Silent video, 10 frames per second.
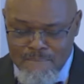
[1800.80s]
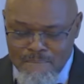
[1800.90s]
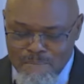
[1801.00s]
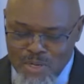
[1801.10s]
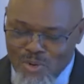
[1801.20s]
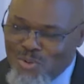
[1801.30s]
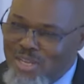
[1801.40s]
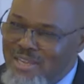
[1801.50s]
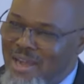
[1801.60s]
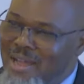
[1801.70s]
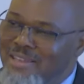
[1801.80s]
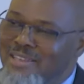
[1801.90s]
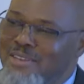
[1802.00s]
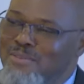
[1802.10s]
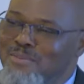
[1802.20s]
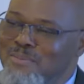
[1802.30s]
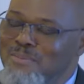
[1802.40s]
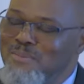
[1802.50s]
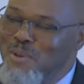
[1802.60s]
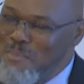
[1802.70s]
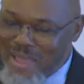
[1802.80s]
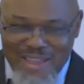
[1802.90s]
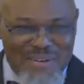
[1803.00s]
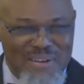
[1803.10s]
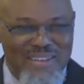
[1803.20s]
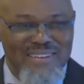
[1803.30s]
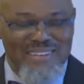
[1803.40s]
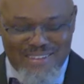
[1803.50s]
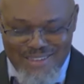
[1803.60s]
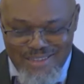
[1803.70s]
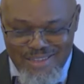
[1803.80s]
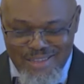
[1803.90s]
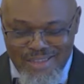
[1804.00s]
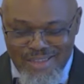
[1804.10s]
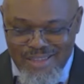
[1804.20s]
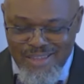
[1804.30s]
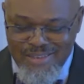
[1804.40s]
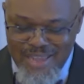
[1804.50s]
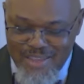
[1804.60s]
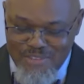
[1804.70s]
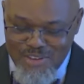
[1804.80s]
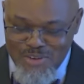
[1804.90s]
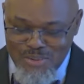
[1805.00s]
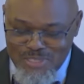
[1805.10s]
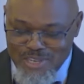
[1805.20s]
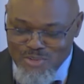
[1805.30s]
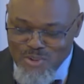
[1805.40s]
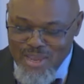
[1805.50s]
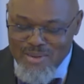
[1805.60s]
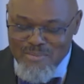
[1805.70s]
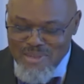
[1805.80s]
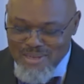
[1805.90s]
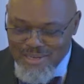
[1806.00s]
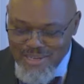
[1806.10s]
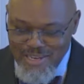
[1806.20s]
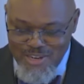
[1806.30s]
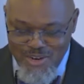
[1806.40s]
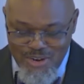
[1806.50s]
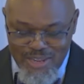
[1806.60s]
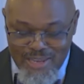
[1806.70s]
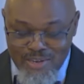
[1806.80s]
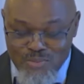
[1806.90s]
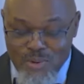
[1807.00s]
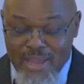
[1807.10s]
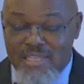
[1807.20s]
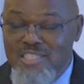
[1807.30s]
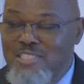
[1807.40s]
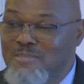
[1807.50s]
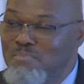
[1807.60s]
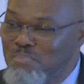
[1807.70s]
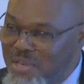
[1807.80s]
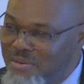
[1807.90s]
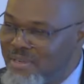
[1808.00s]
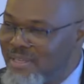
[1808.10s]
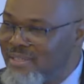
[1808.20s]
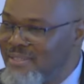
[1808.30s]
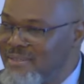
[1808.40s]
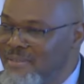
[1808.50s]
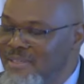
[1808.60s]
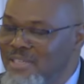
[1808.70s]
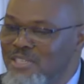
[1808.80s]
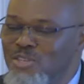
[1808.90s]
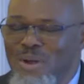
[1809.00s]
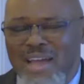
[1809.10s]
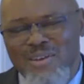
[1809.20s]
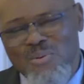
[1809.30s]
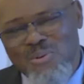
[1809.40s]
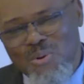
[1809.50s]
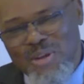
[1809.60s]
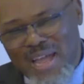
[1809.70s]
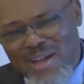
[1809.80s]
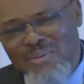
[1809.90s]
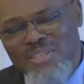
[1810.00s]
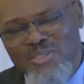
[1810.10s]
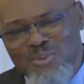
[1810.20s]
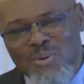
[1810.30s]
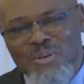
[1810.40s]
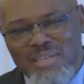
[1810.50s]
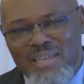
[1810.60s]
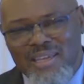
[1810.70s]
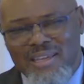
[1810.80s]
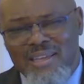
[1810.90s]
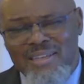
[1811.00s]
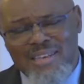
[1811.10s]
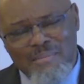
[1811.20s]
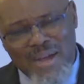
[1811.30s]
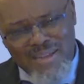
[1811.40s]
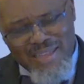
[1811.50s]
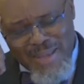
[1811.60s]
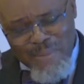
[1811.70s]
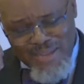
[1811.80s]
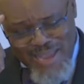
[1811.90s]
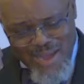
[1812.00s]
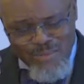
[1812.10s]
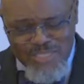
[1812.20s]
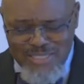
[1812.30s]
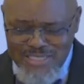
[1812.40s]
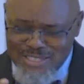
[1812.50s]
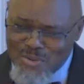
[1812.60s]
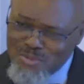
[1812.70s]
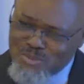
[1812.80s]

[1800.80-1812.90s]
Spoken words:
but only God can repair it. And David knew, said, create in me a clean heart and the right spirit so I don't go down this road again, that my countenance don't